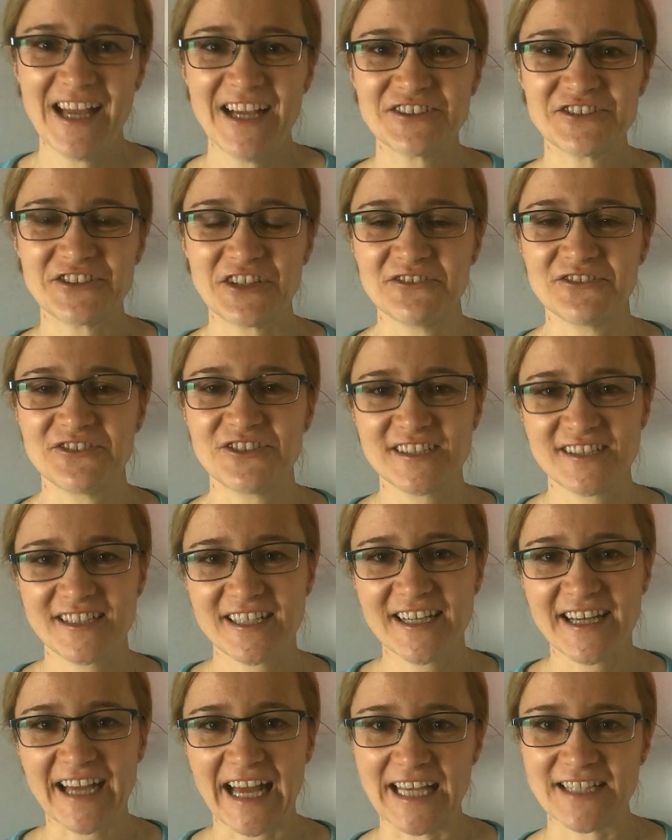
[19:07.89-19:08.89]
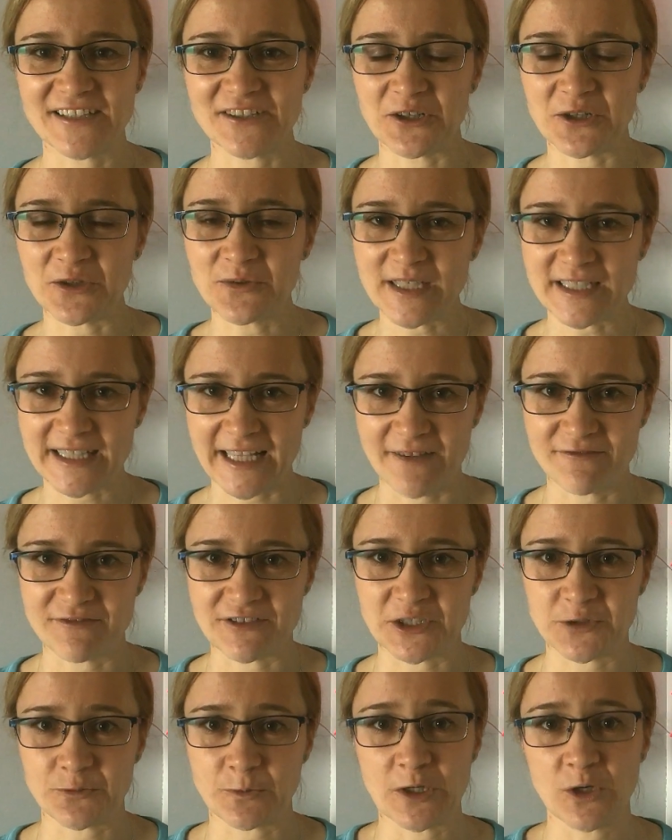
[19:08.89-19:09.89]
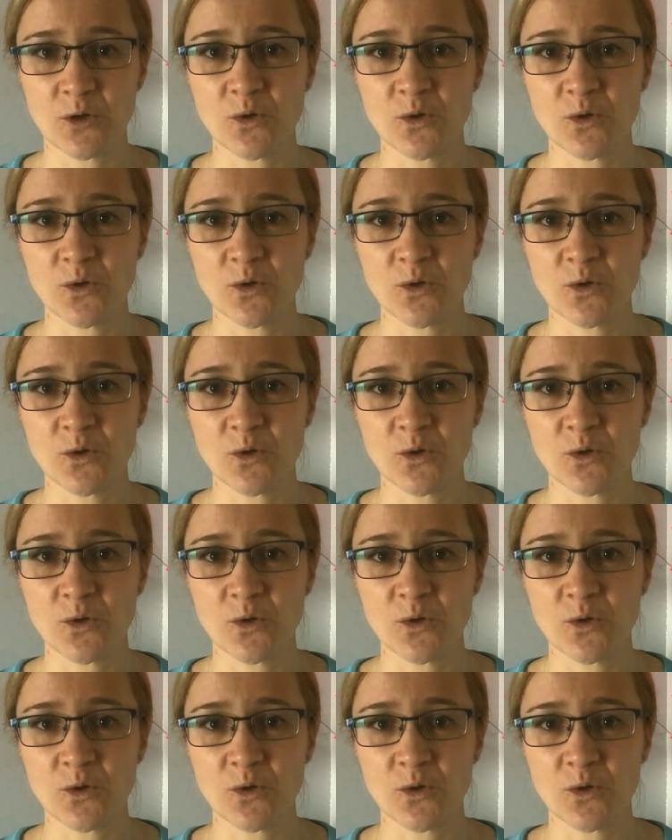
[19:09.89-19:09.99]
So just in case, always have this one.